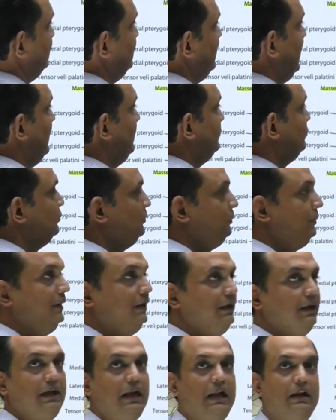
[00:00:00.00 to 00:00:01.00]
is the
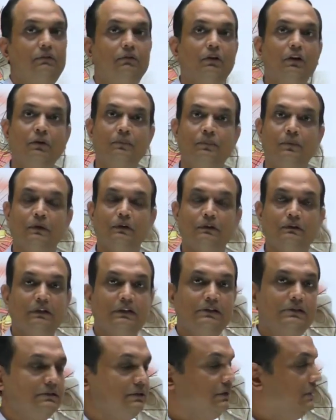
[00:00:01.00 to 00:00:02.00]
superior alveolar
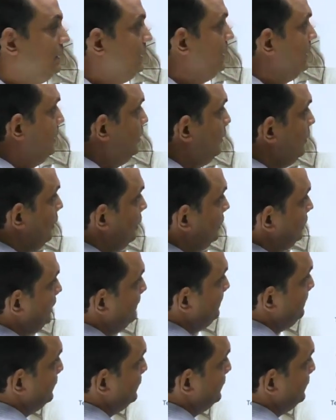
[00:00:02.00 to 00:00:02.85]
process. Now on the